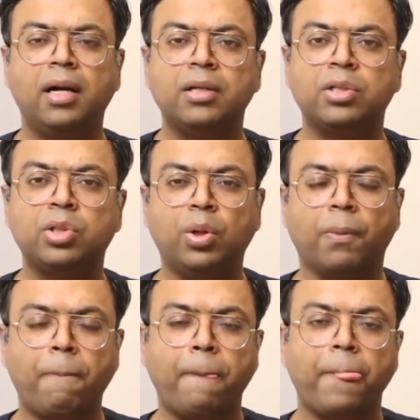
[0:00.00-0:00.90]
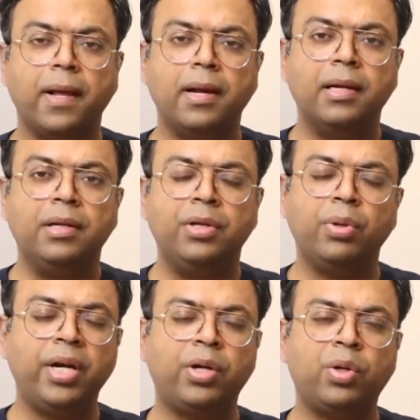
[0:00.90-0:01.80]
So
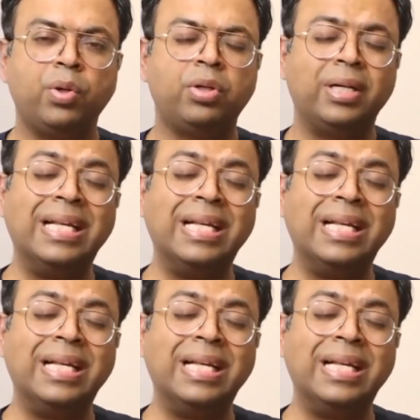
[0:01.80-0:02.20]
you need to